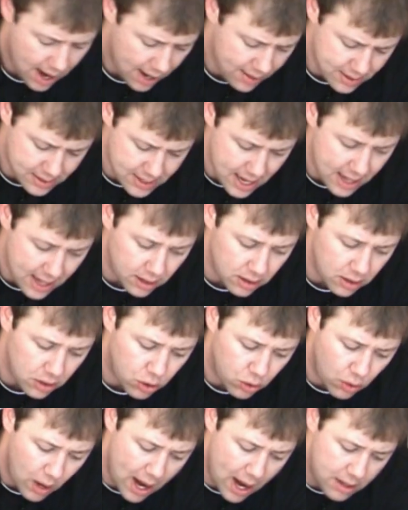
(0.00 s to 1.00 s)
And then take a
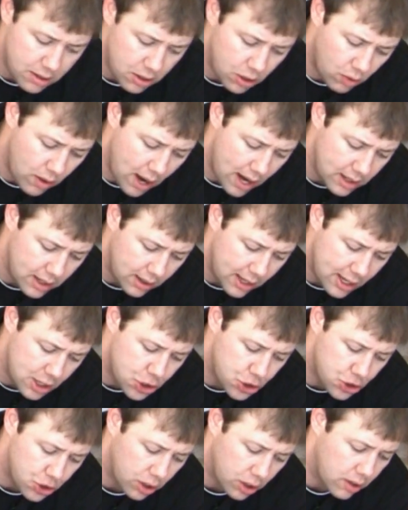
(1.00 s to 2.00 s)
little
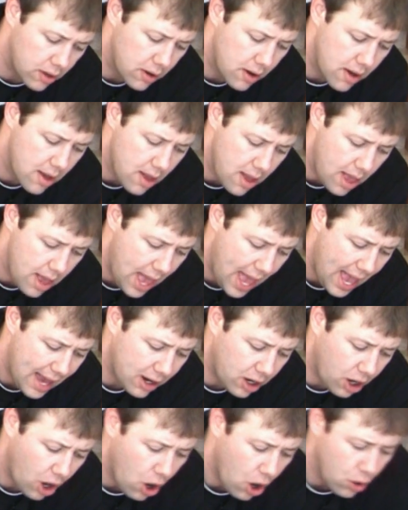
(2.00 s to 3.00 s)
granulated sugar
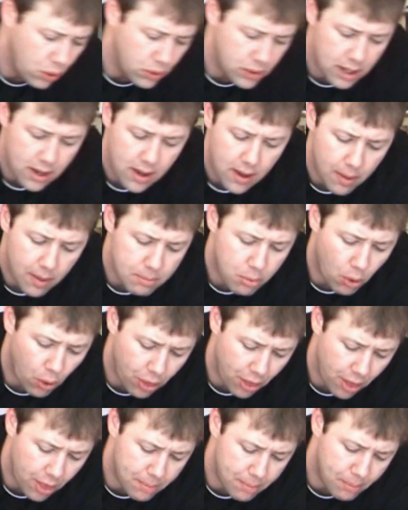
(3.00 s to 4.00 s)
and coat
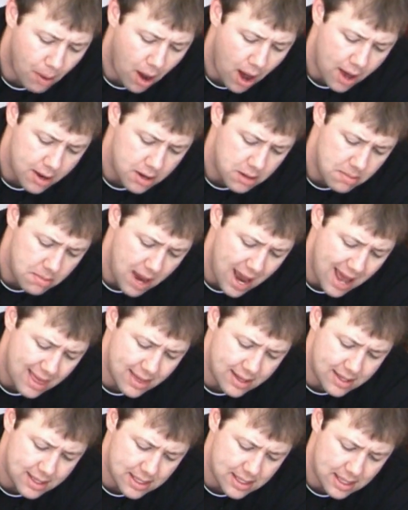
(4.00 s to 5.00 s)
both the bottom
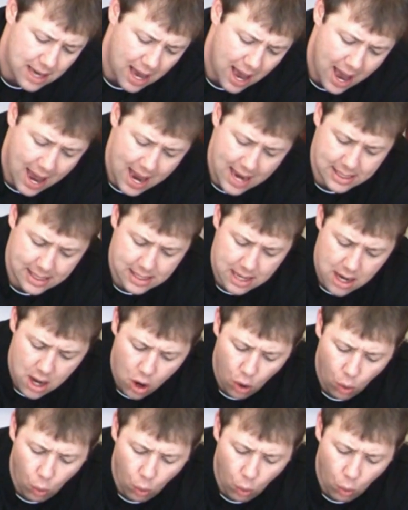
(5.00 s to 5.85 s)
and the sides.